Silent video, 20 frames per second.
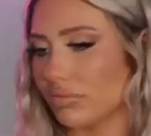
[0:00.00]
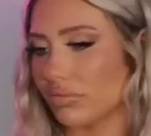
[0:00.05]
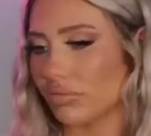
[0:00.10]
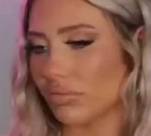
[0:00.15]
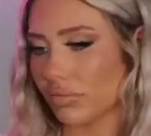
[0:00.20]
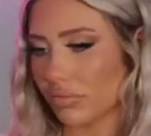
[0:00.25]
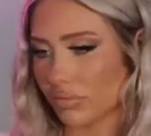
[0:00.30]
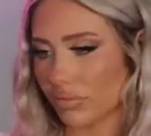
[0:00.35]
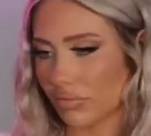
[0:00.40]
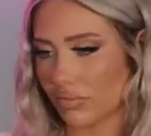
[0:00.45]

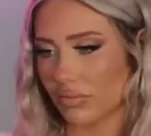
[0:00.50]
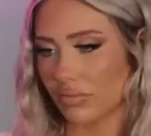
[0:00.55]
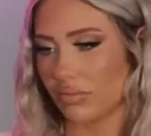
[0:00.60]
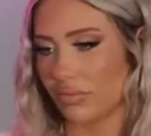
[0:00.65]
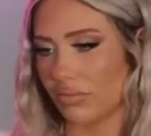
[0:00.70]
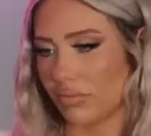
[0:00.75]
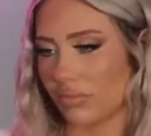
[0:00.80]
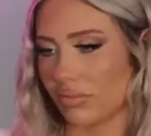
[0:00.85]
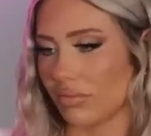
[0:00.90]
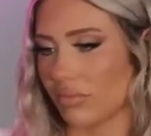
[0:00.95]

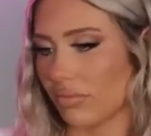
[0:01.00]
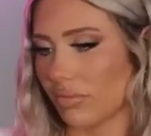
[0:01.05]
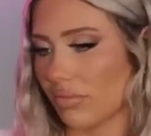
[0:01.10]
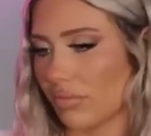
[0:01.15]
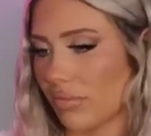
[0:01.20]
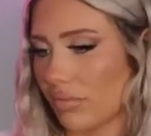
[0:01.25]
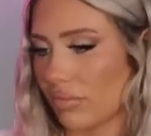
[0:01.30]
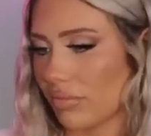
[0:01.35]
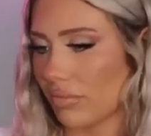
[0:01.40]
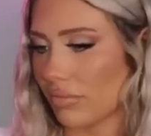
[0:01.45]

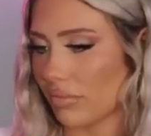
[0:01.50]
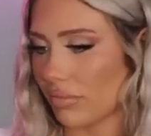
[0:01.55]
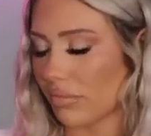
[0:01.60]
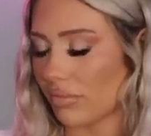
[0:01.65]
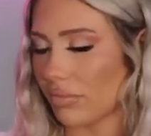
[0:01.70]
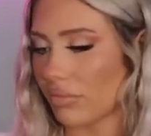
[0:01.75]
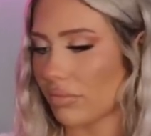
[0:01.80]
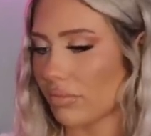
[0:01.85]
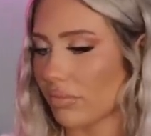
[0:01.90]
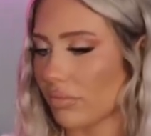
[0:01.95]

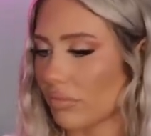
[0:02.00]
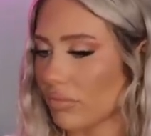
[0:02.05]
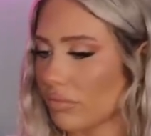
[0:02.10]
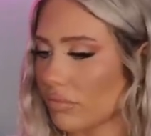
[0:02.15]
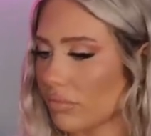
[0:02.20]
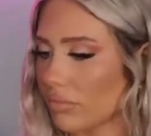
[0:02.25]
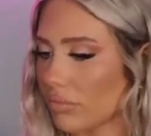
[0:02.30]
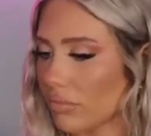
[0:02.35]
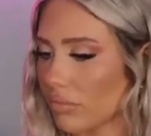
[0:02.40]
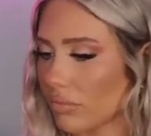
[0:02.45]

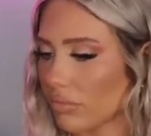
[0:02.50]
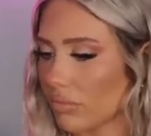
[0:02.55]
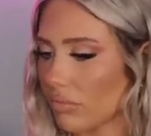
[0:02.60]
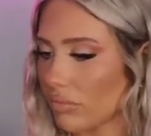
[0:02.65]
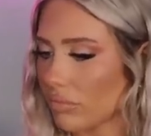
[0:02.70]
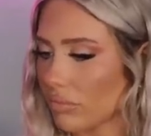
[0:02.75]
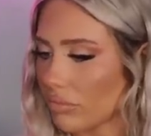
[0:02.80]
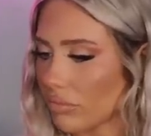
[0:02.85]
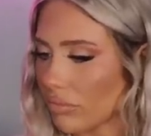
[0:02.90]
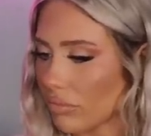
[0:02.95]

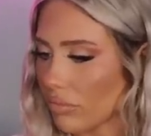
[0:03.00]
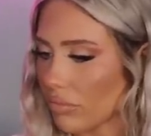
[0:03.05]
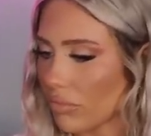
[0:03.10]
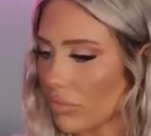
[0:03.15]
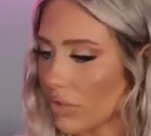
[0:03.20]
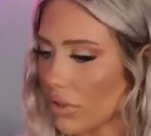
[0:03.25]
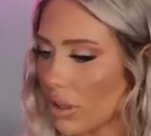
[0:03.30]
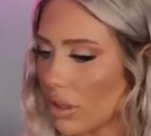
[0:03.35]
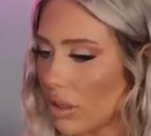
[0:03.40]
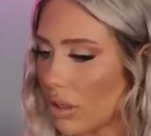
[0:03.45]

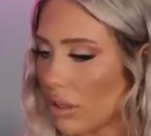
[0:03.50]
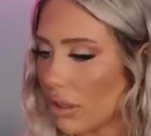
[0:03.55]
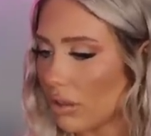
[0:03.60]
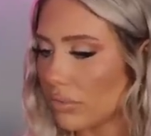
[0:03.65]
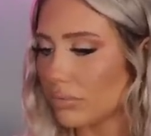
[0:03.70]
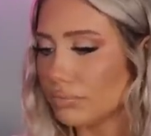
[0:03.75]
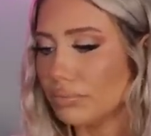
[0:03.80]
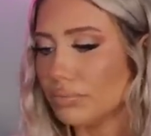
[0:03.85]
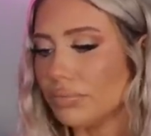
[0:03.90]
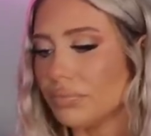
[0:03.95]

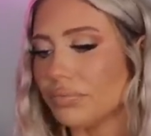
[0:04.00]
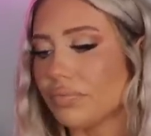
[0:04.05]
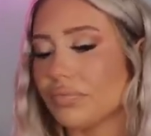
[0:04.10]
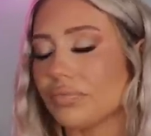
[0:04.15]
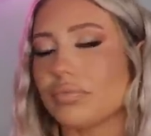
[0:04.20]
This person isn't speaking.